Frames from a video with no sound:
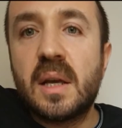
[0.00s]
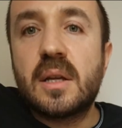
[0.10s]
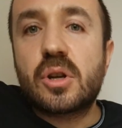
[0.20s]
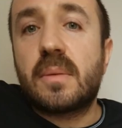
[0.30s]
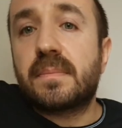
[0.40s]

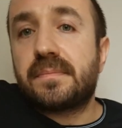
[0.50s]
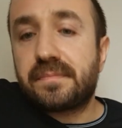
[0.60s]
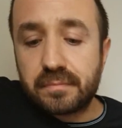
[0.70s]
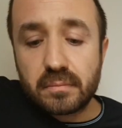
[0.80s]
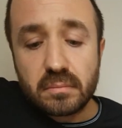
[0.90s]
So
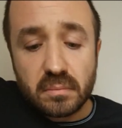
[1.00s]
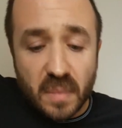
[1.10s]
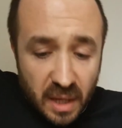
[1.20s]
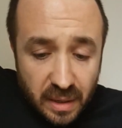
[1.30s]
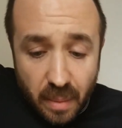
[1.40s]

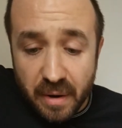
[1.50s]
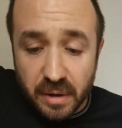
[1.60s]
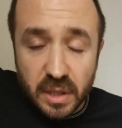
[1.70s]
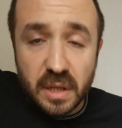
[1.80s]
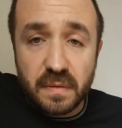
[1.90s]
In
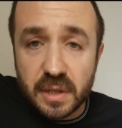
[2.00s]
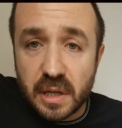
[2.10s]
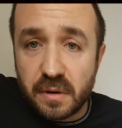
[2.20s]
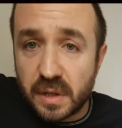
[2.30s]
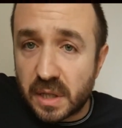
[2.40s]
American TV
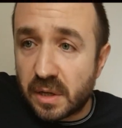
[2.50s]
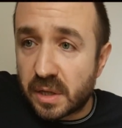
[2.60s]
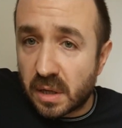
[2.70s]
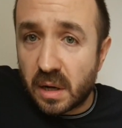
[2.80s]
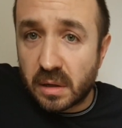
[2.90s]
series,
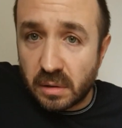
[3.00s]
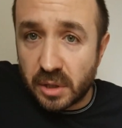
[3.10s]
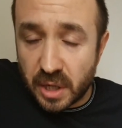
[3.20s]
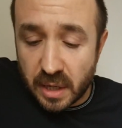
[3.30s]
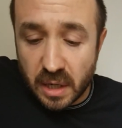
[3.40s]
there's
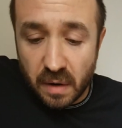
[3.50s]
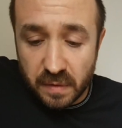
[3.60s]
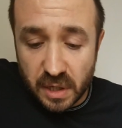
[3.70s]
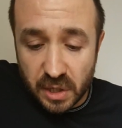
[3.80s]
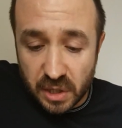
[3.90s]
cliche
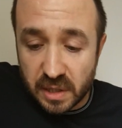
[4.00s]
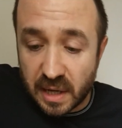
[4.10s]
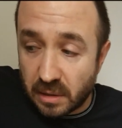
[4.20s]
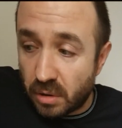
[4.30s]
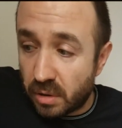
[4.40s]
conversations,
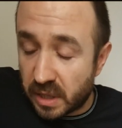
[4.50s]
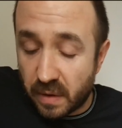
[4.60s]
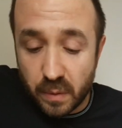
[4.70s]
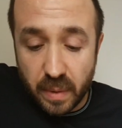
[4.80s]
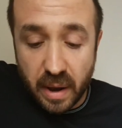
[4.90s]
dialogues
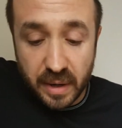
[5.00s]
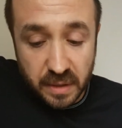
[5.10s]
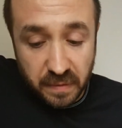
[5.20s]
everywhere as